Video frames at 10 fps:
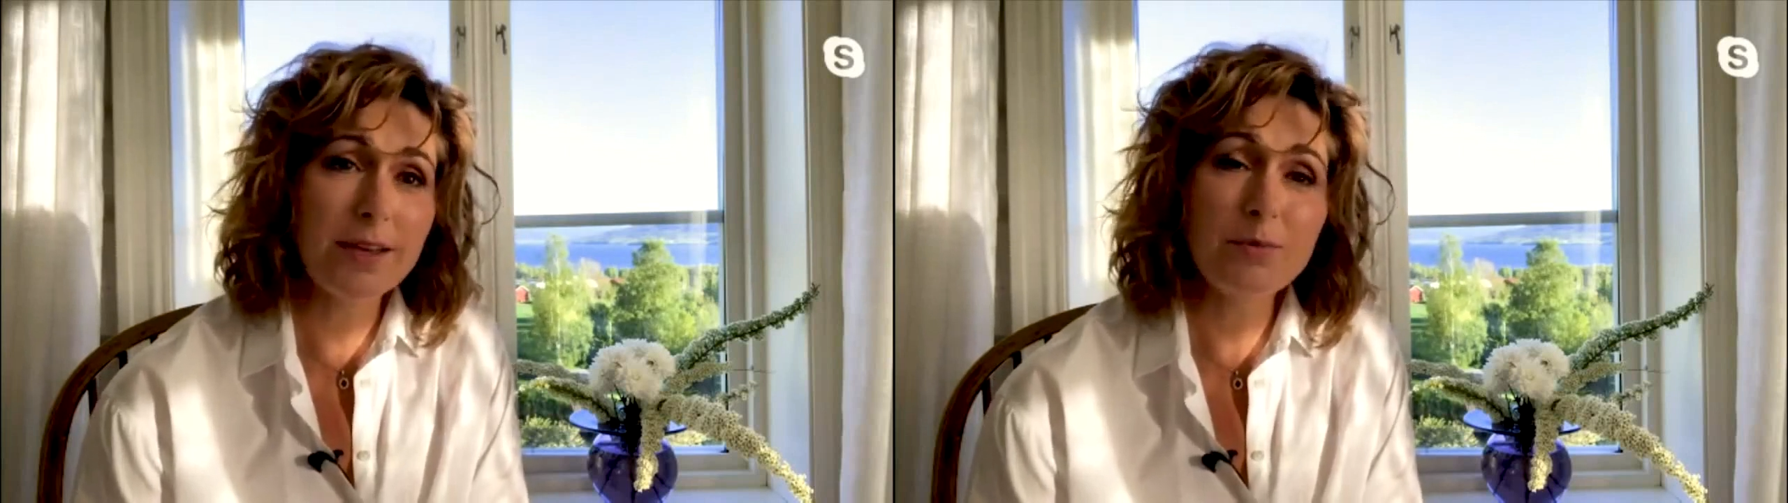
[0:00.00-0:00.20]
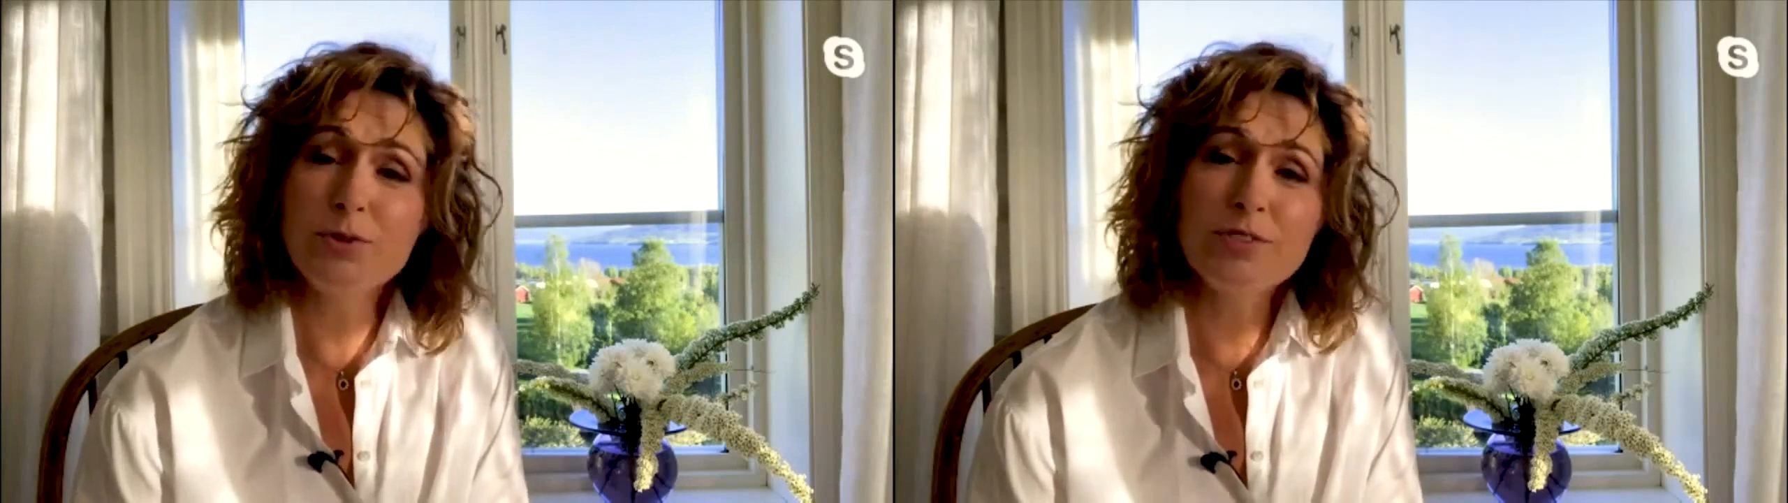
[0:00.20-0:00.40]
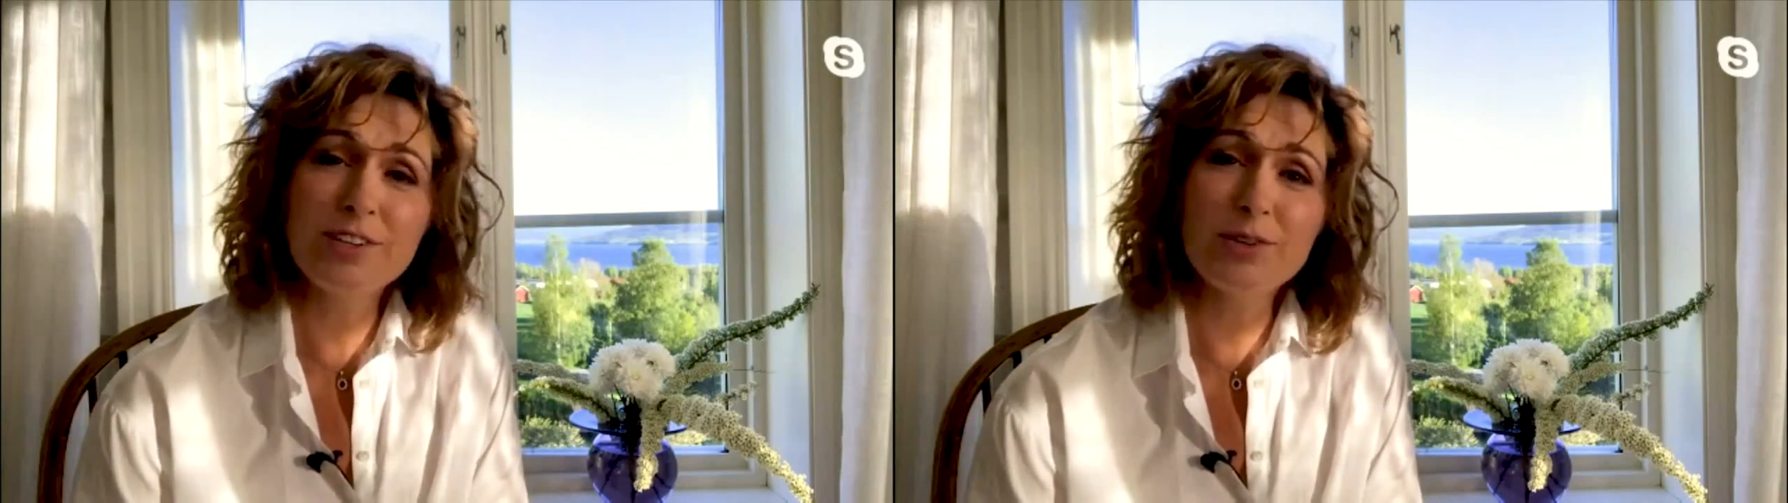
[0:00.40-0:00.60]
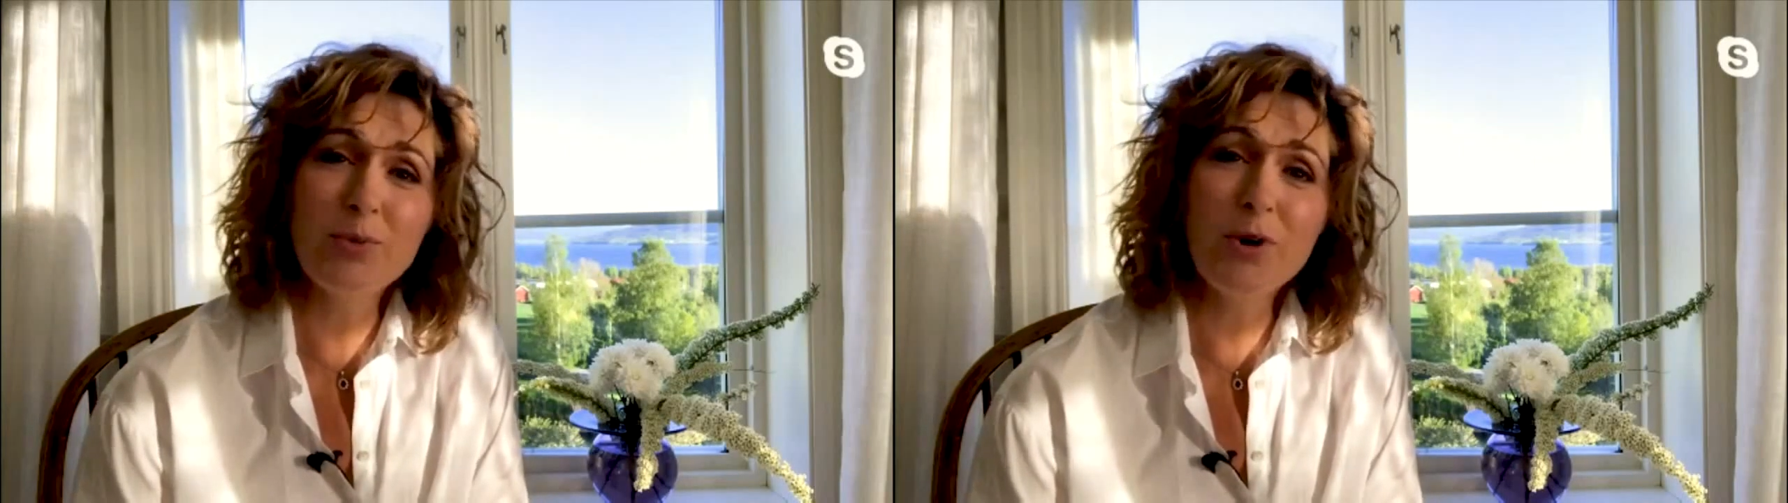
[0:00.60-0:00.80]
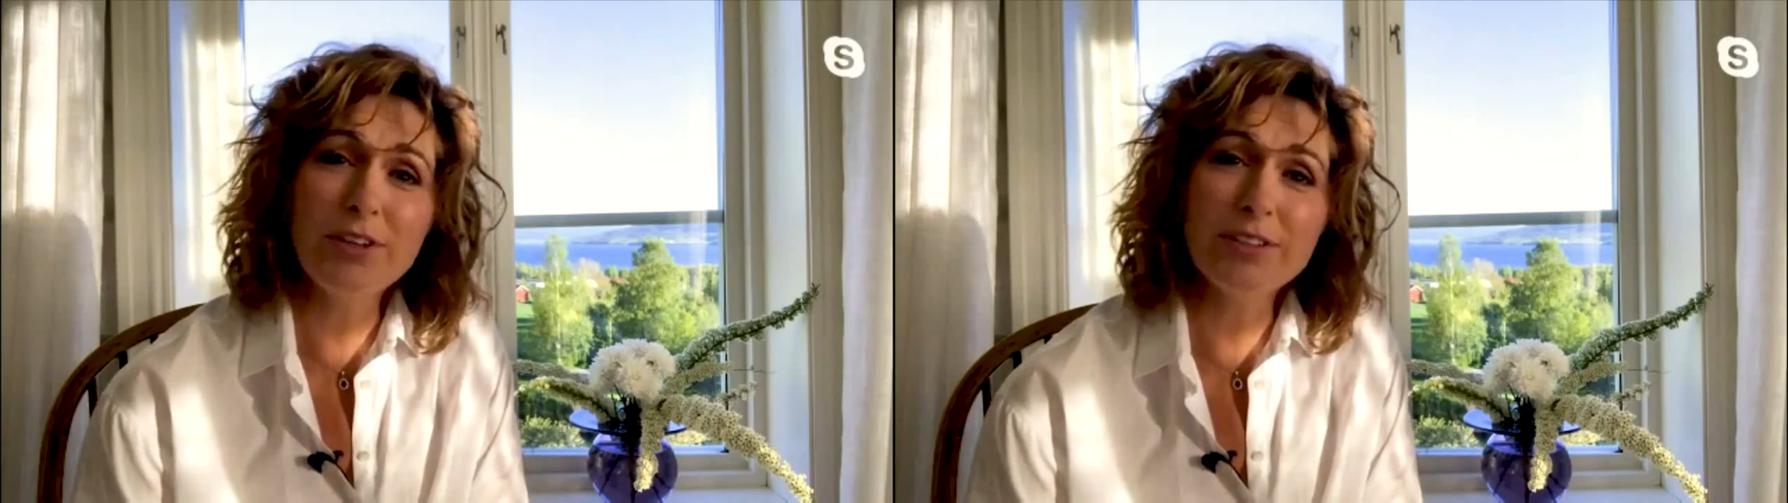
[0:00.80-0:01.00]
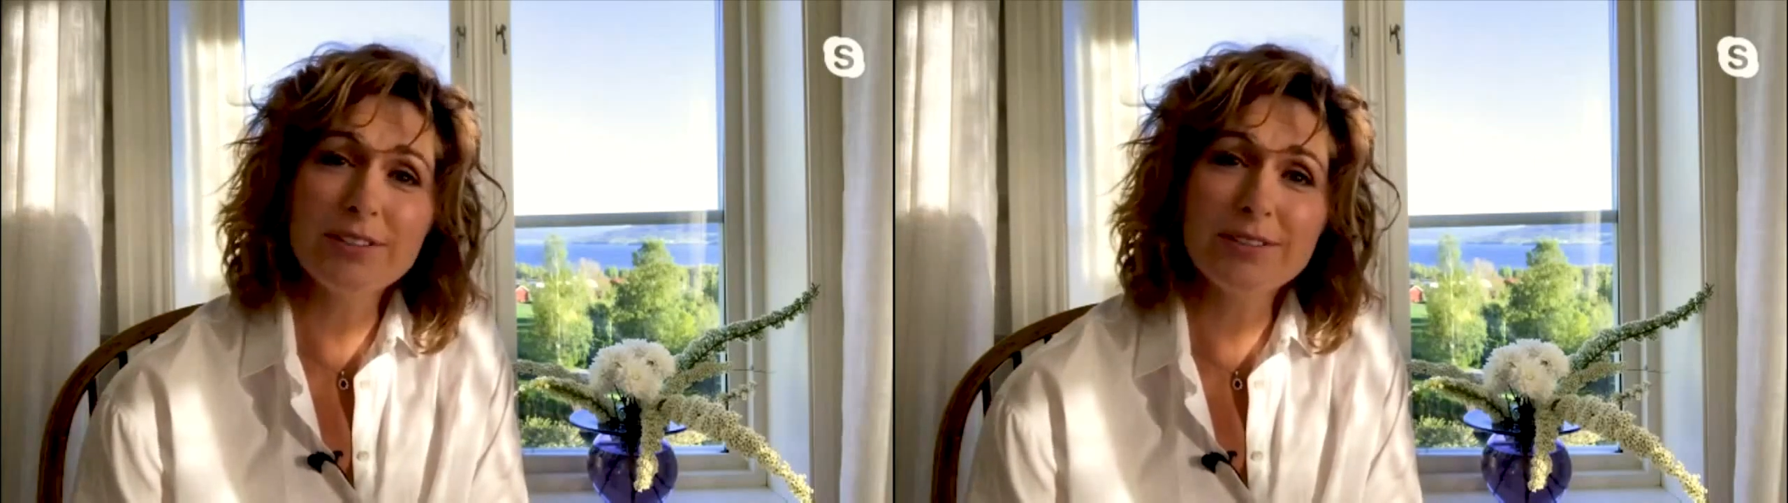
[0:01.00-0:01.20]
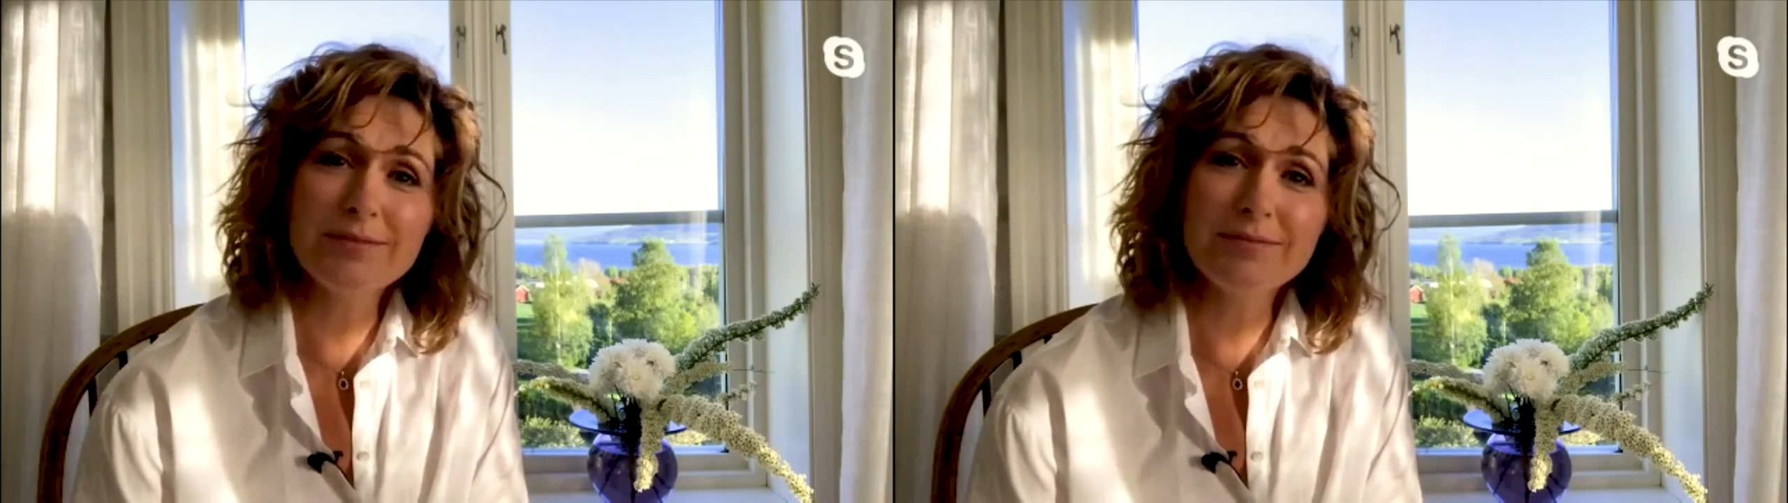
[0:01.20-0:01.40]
a musical world,